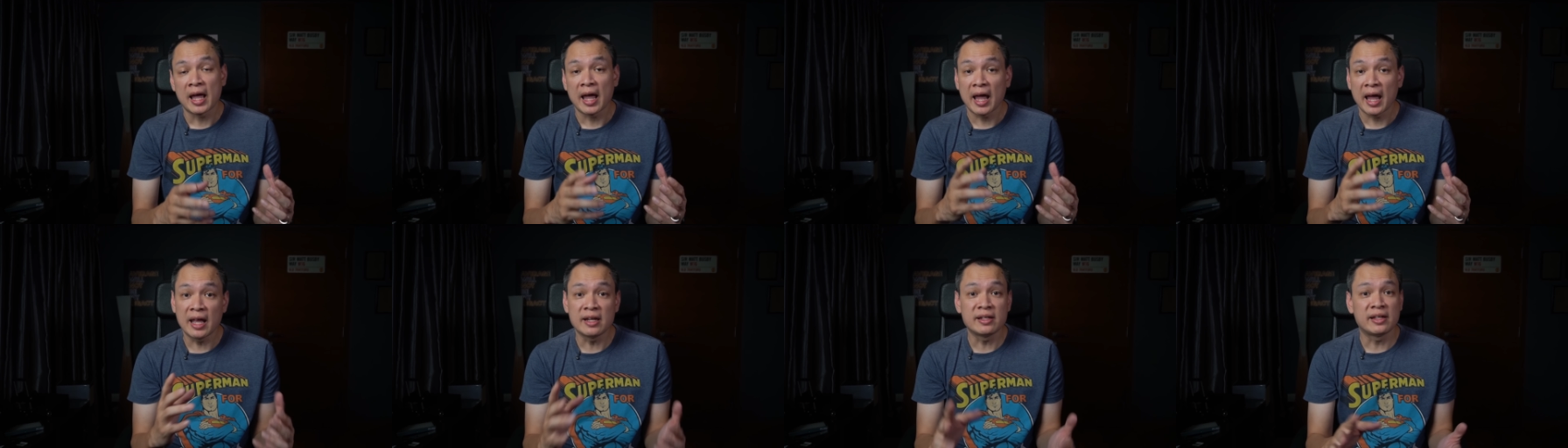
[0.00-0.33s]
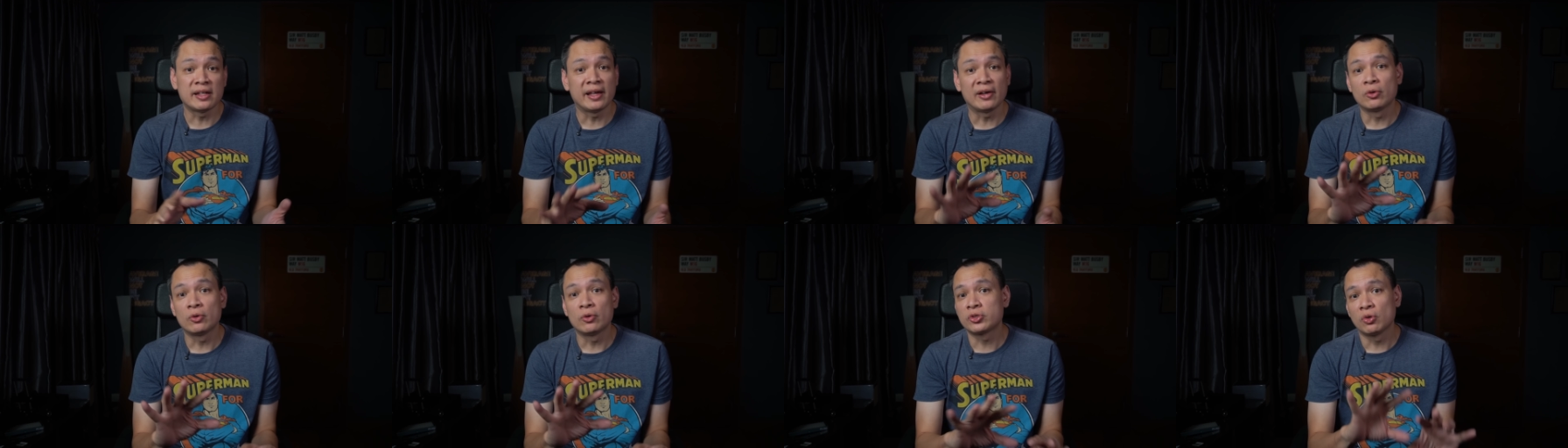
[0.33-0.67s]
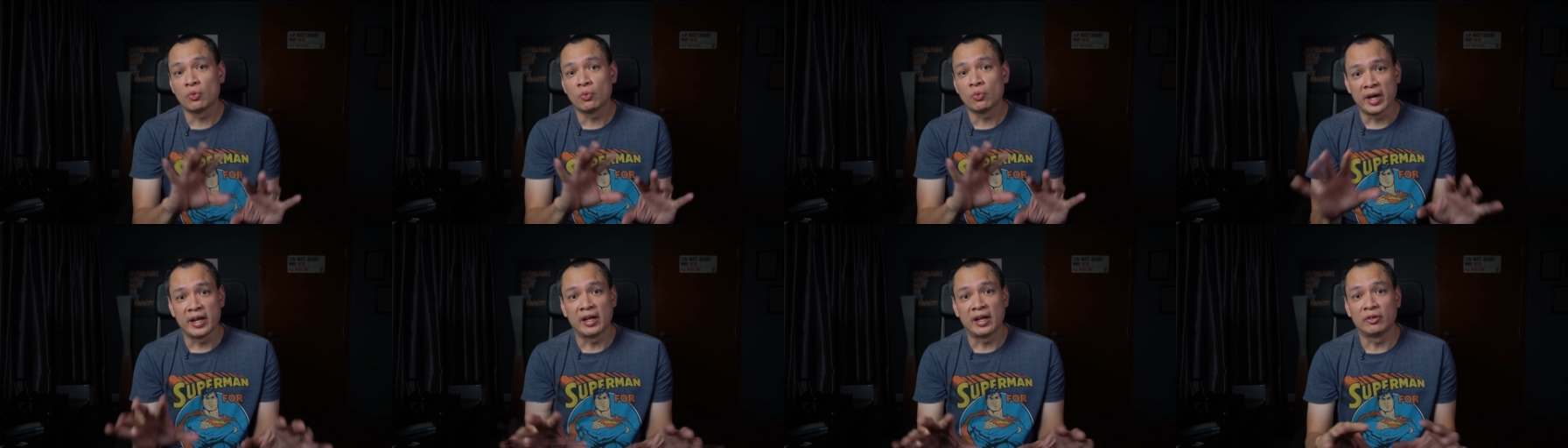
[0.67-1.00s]
and they also
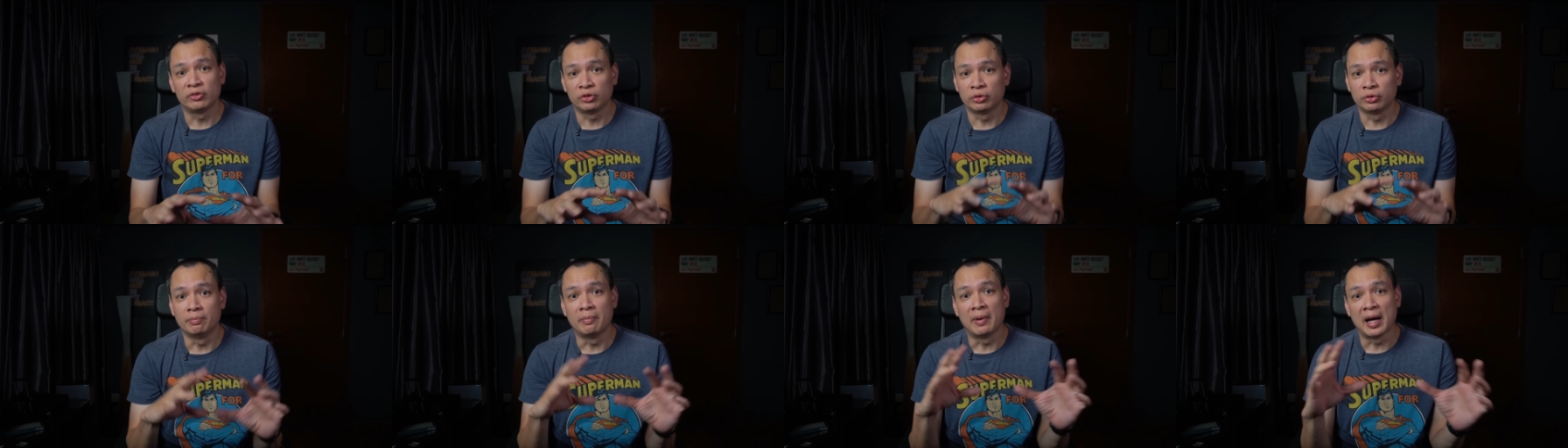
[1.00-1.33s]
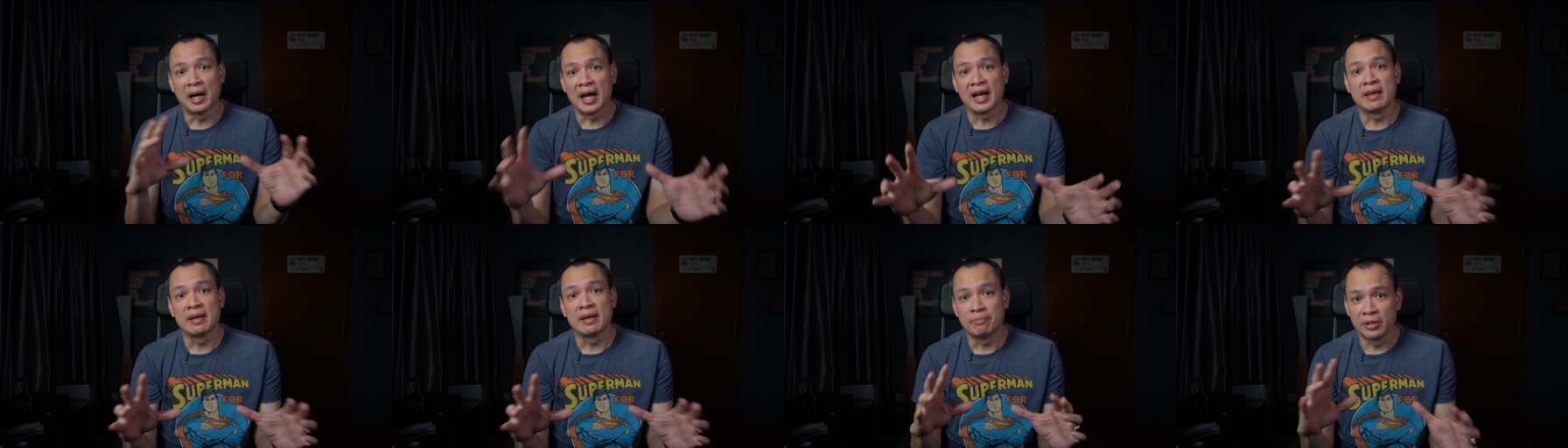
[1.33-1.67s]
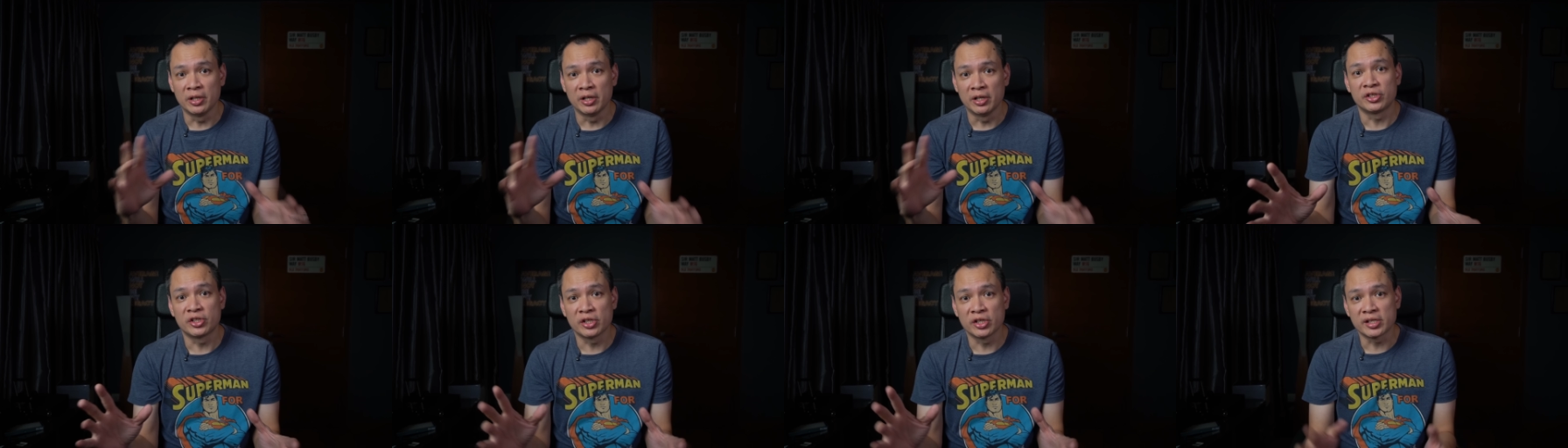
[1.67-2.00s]
went out to buy and
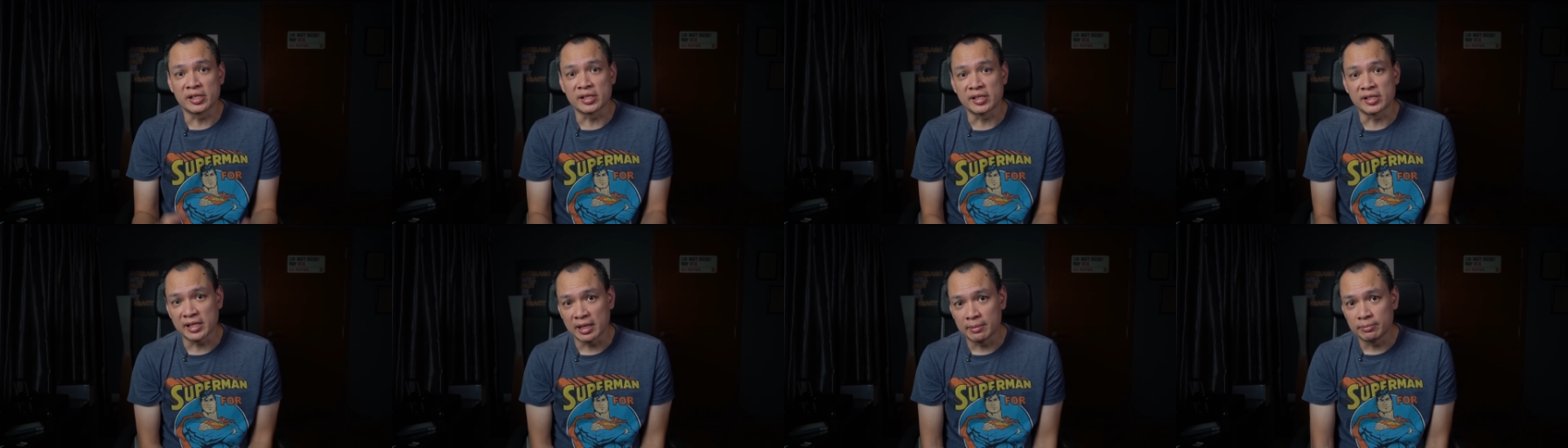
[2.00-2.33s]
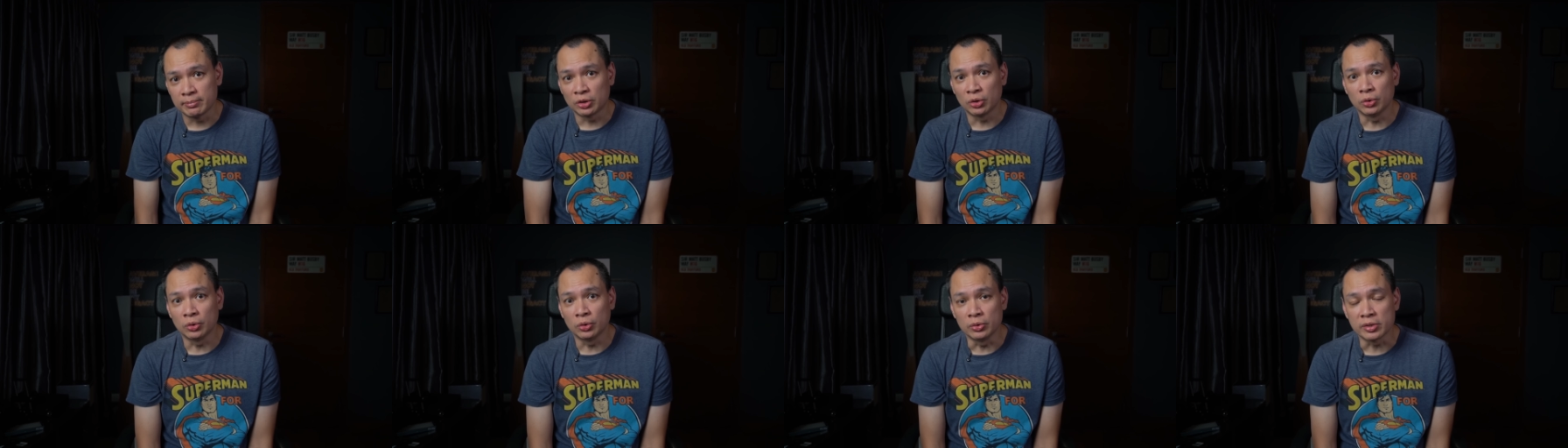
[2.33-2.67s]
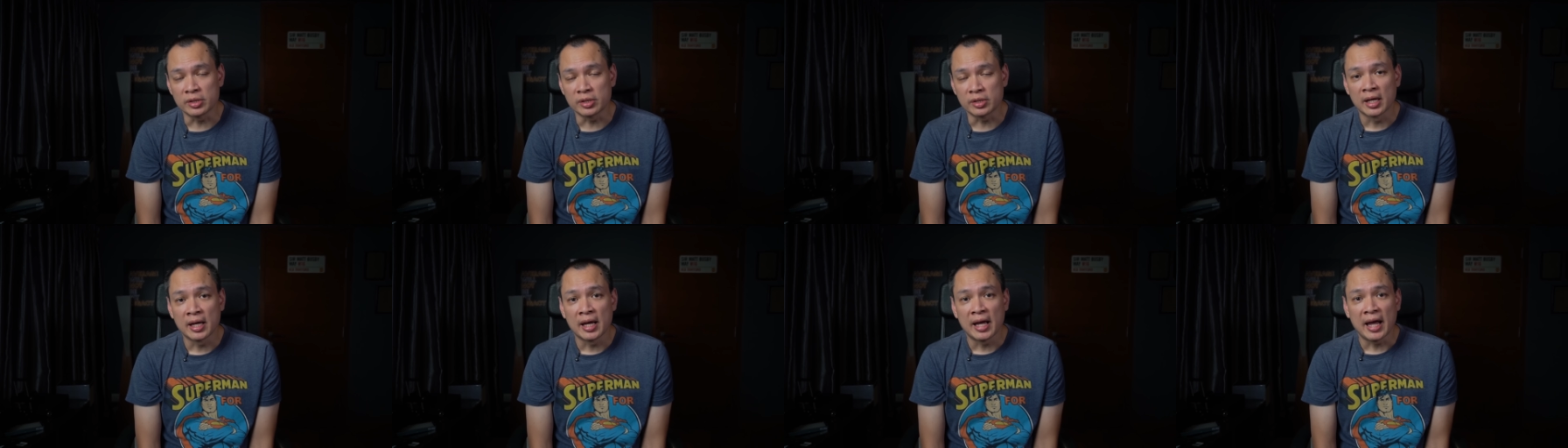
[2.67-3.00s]
purchase the same
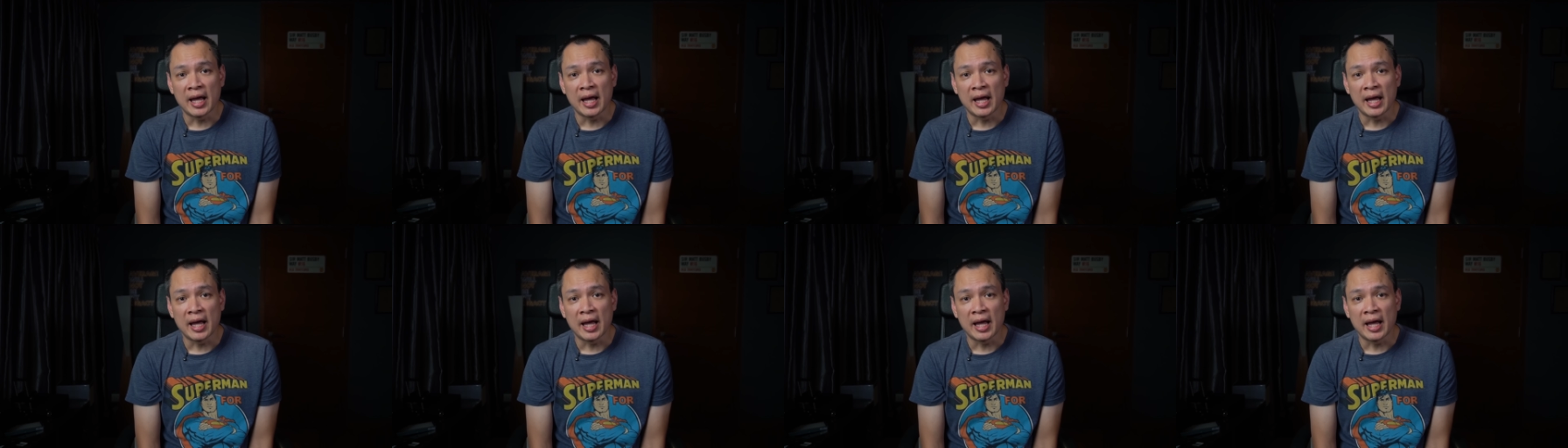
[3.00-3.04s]
tools.